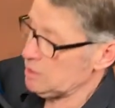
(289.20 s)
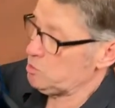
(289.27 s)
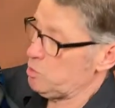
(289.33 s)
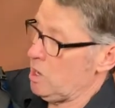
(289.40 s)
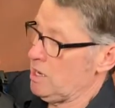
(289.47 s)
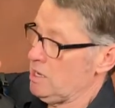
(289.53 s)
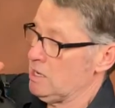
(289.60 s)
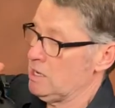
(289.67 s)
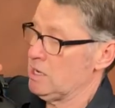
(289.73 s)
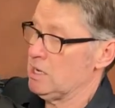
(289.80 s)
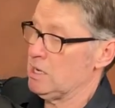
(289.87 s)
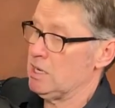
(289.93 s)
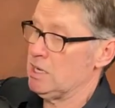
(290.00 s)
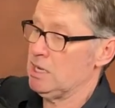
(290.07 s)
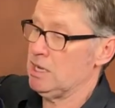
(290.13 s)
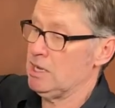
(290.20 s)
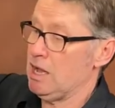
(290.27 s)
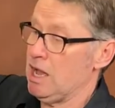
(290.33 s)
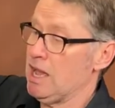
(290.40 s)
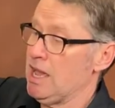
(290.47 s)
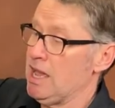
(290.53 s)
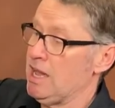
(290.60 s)
one,
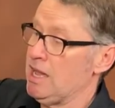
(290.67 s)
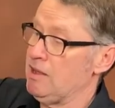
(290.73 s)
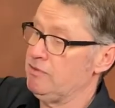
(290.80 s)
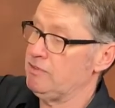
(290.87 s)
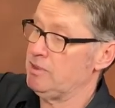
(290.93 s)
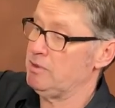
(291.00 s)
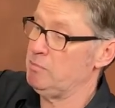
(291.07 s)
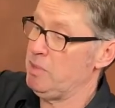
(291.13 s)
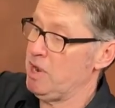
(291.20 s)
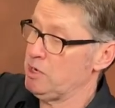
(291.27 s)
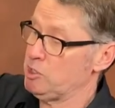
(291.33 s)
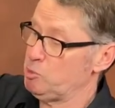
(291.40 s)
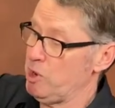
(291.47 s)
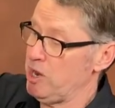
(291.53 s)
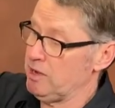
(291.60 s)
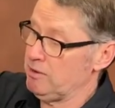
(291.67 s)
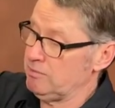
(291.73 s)
I have bear spray.